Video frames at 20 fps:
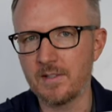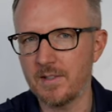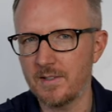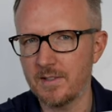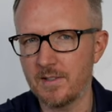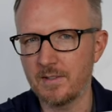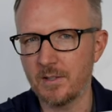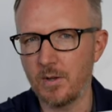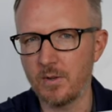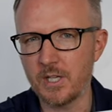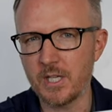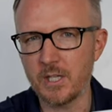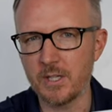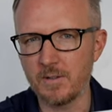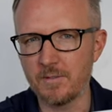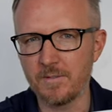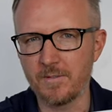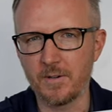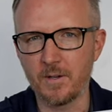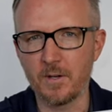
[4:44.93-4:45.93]
This is only
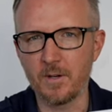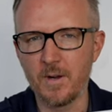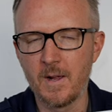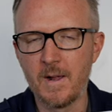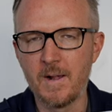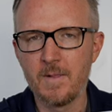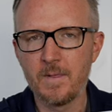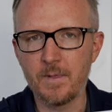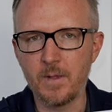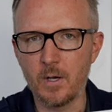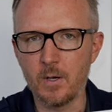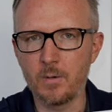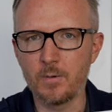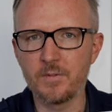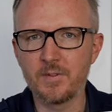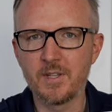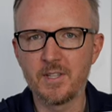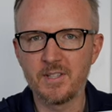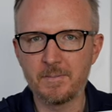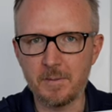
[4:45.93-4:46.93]
good for
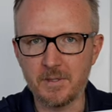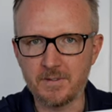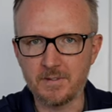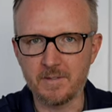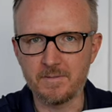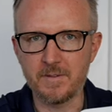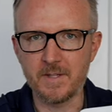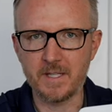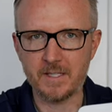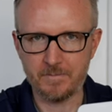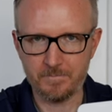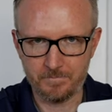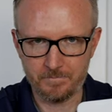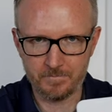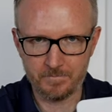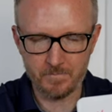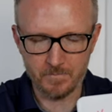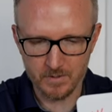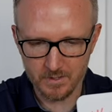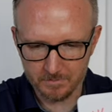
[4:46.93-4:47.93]
those specific
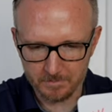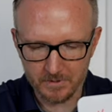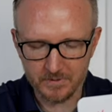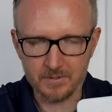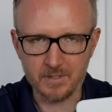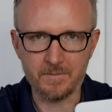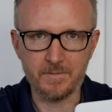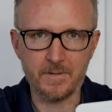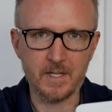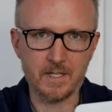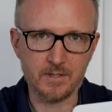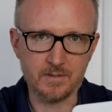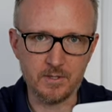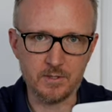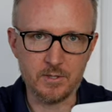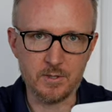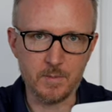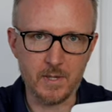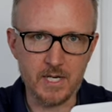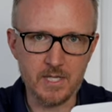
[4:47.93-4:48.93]
specific
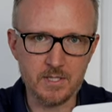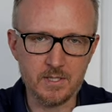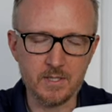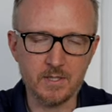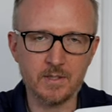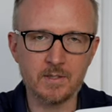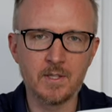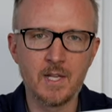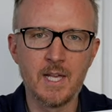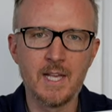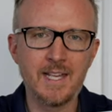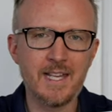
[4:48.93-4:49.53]
situations,